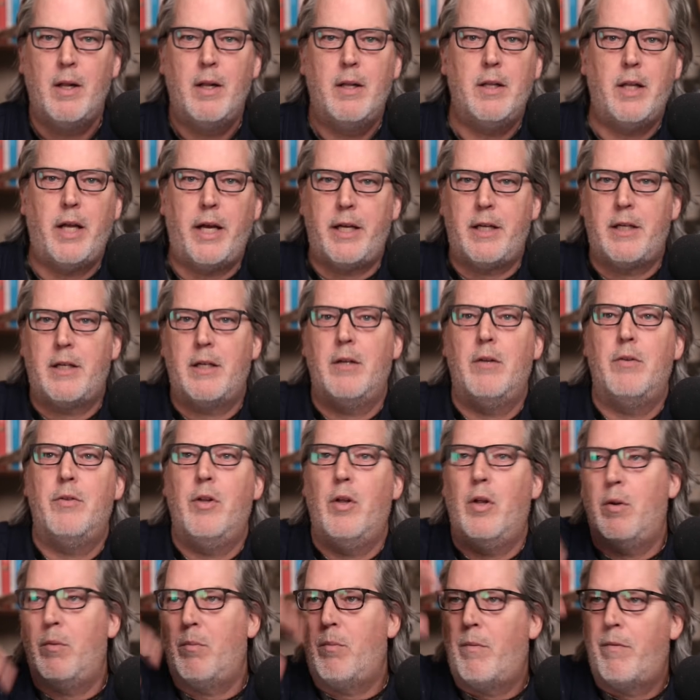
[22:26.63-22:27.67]
like
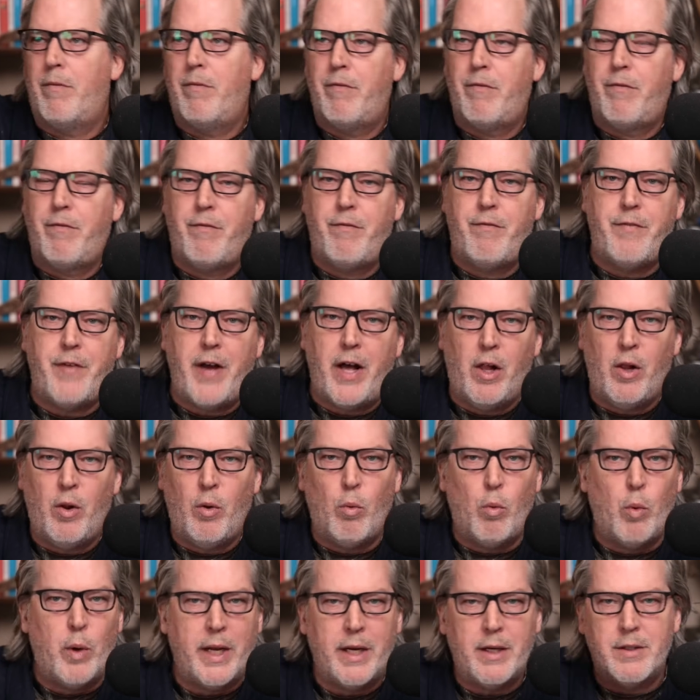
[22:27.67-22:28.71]
the fell
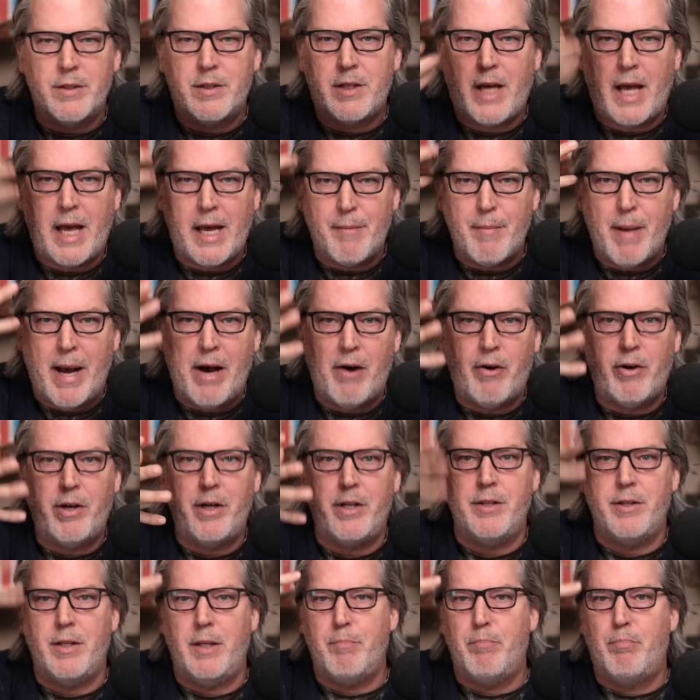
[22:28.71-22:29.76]
wind came out
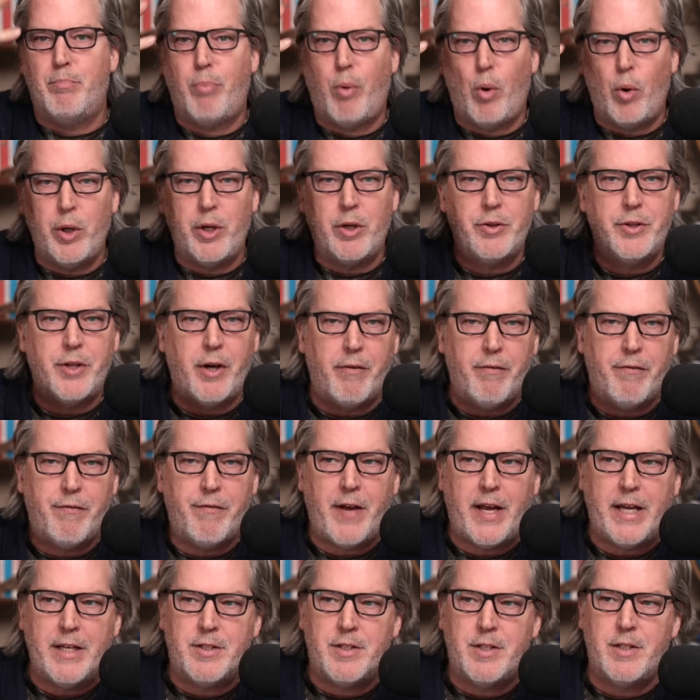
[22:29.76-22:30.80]
and boiled their
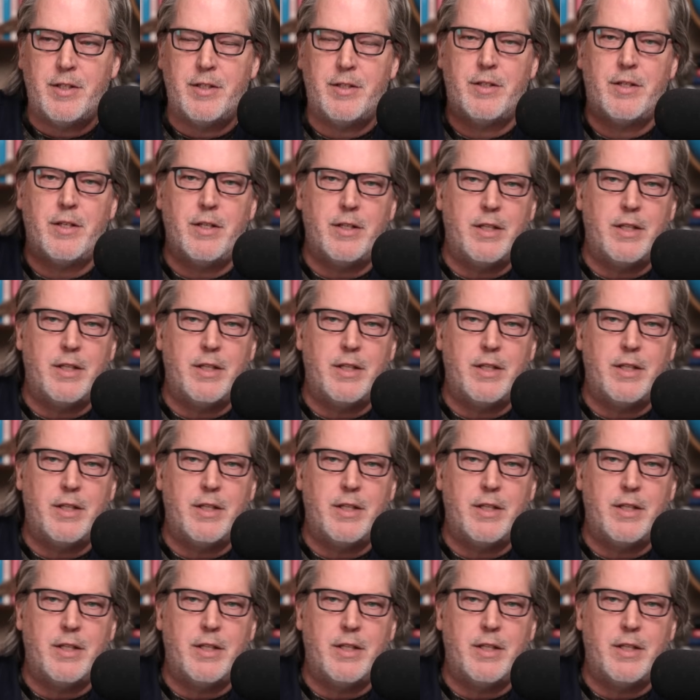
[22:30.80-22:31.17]
faces.